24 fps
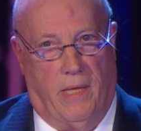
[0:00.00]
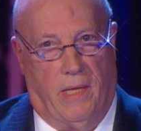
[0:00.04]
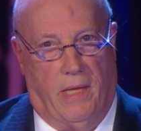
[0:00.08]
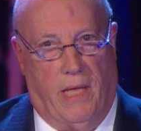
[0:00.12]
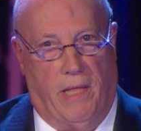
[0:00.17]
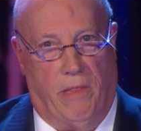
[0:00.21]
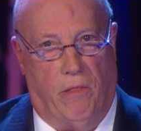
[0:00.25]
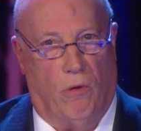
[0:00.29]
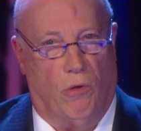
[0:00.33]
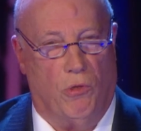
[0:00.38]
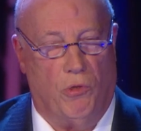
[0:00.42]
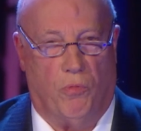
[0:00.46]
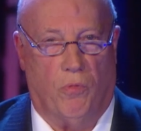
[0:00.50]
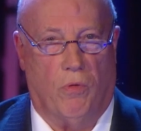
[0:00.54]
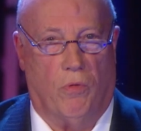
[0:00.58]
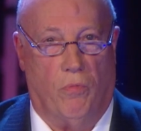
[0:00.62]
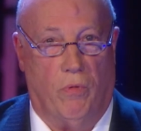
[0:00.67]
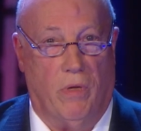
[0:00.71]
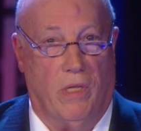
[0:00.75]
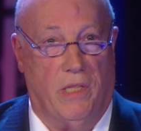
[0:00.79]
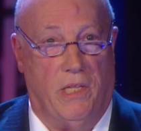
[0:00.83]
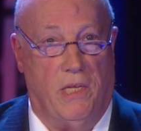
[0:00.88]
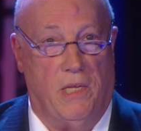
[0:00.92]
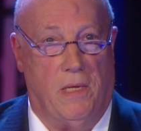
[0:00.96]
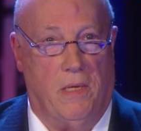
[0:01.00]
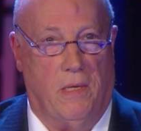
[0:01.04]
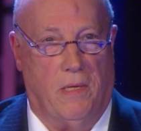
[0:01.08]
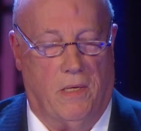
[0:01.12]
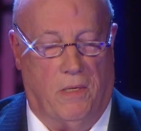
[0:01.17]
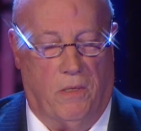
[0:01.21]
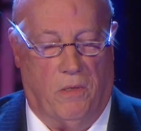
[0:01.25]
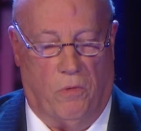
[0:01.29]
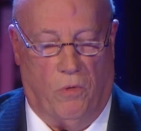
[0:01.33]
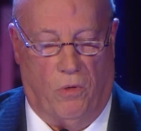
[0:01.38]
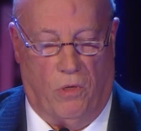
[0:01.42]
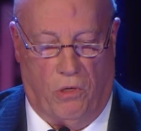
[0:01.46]
And those were really
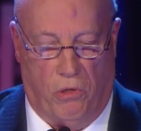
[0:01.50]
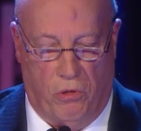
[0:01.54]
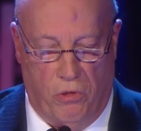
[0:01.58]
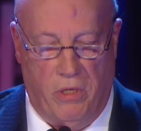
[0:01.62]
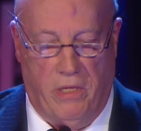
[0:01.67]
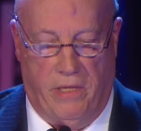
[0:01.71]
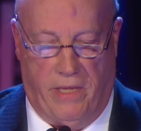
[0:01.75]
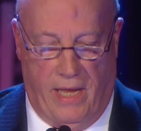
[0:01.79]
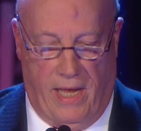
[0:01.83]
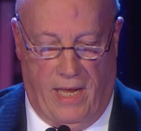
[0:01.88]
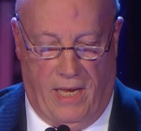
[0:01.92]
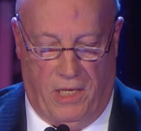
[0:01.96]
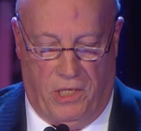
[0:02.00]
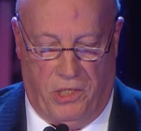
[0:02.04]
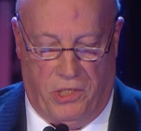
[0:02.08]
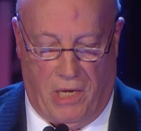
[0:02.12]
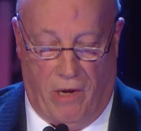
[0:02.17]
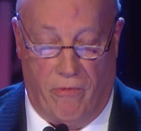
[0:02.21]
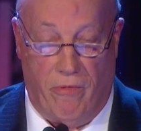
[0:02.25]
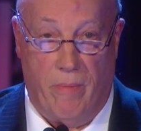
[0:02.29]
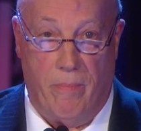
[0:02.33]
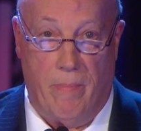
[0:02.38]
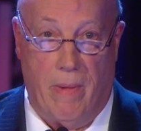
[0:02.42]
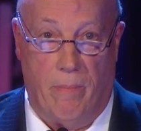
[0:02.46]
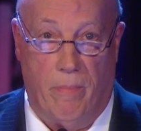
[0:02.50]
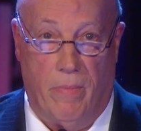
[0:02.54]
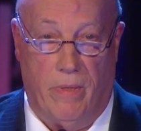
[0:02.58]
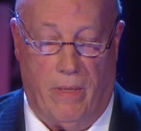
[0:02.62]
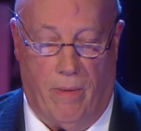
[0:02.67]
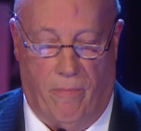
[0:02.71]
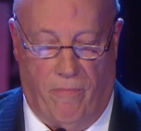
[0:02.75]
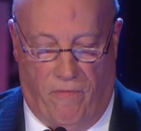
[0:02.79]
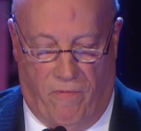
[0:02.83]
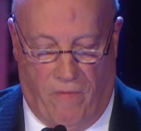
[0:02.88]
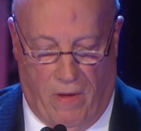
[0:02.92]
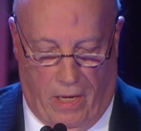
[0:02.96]
good days. I remember
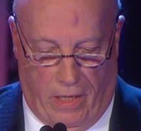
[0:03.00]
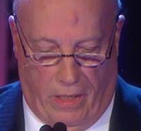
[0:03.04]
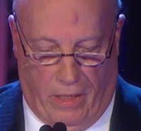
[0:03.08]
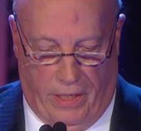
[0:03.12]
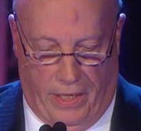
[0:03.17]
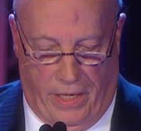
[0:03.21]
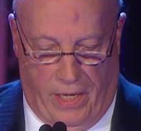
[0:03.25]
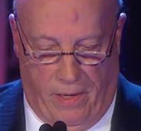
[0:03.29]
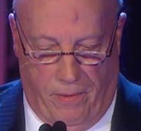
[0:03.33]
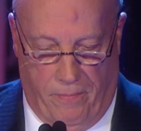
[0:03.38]
them fondly.